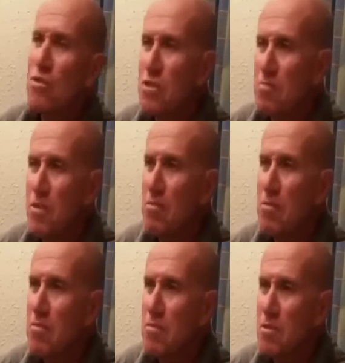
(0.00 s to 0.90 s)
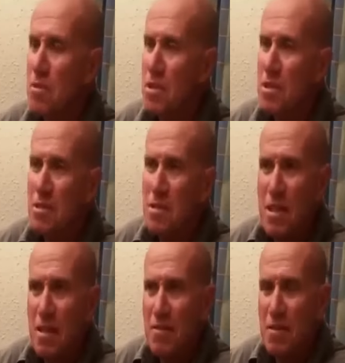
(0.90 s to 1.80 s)
resources problems or he
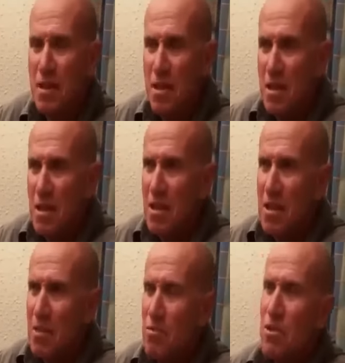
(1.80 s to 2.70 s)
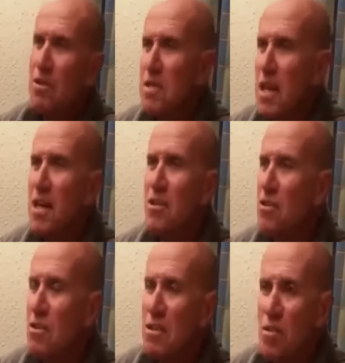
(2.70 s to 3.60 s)
didn't have the, he was going to die
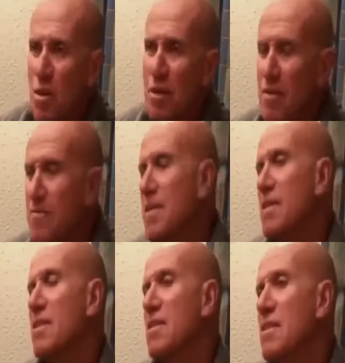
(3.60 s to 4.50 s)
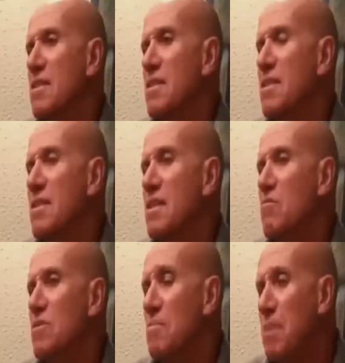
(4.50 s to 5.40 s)
early or whatever.
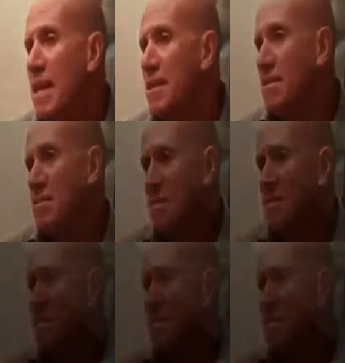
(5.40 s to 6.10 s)
It was a plan